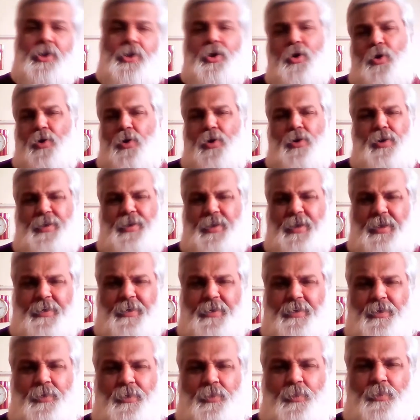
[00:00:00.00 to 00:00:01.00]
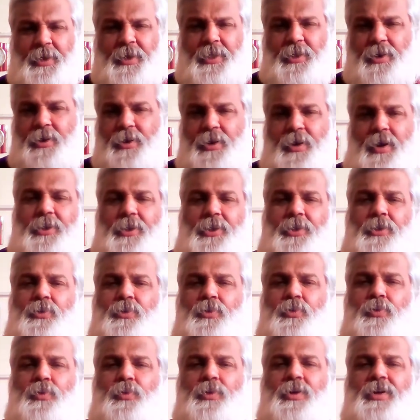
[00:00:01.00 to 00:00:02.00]
or whether or not
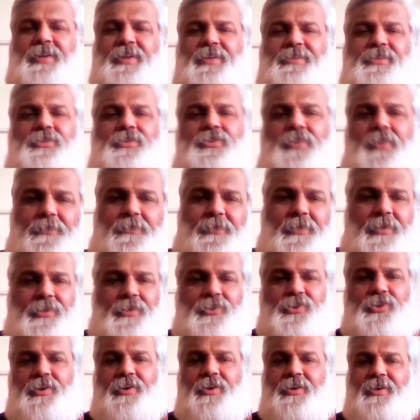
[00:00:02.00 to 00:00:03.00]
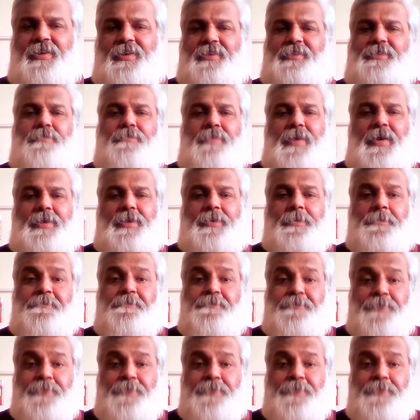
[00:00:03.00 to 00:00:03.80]
you worked as a software engineer, it doesn't matter.